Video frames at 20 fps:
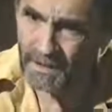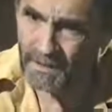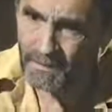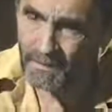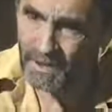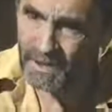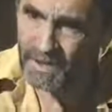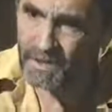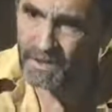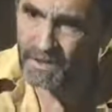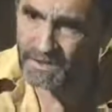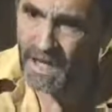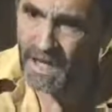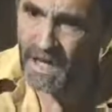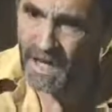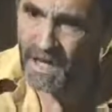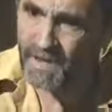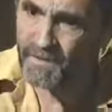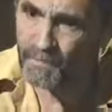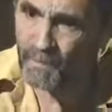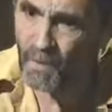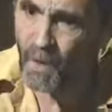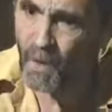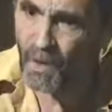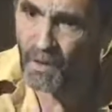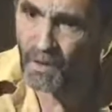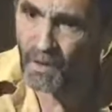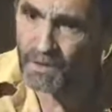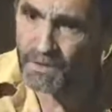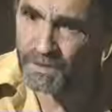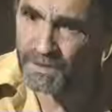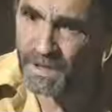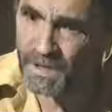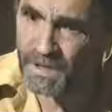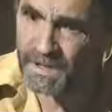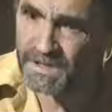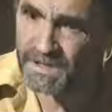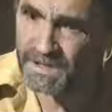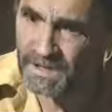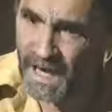Because I have morals and
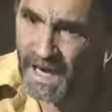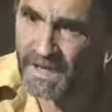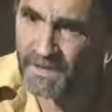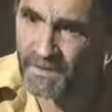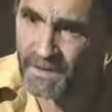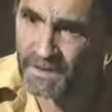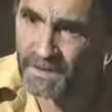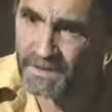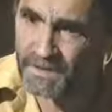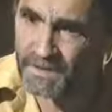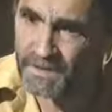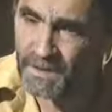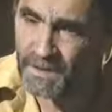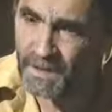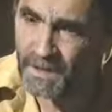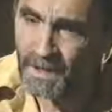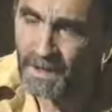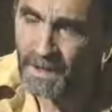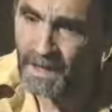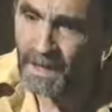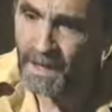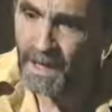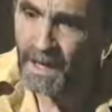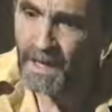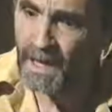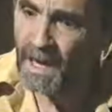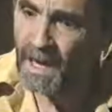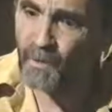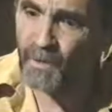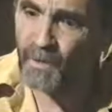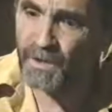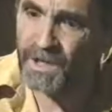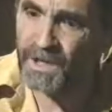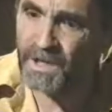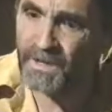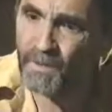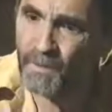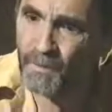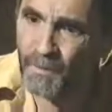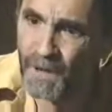standards. And I would
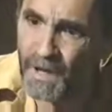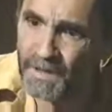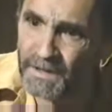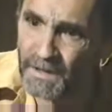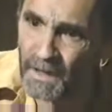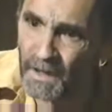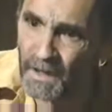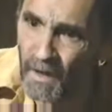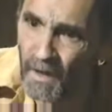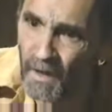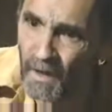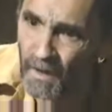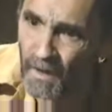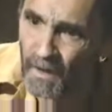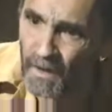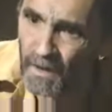never break the law.